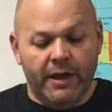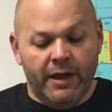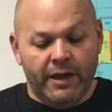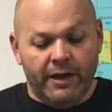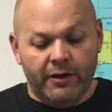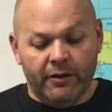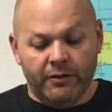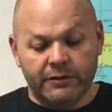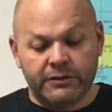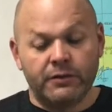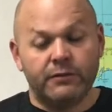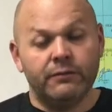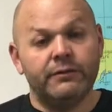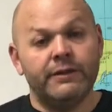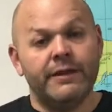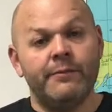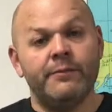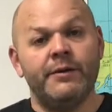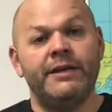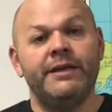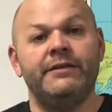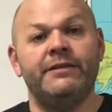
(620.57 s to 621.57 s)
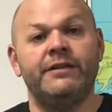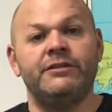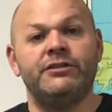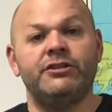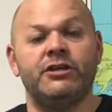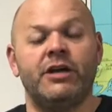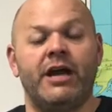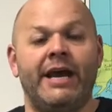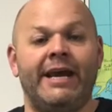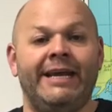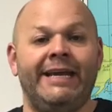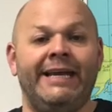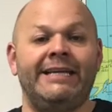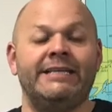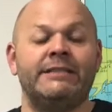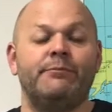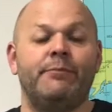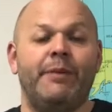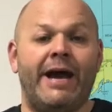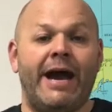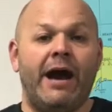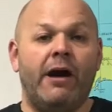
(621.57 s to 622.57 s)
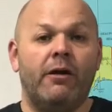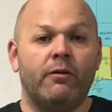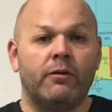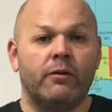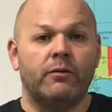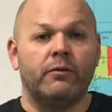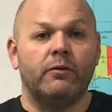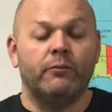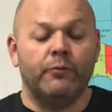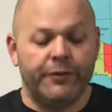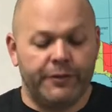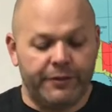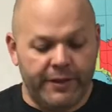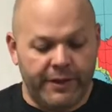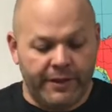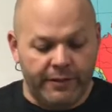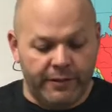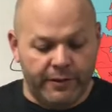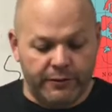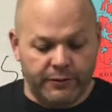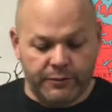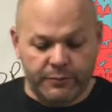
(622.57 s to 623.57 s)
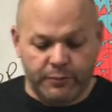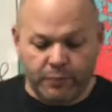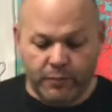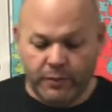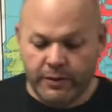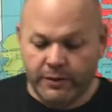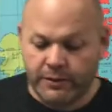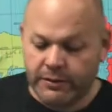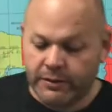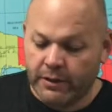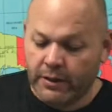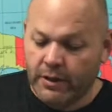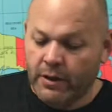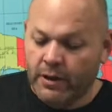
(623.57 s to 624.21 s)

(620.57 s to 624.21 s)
It also limited the Chinese power within those ports.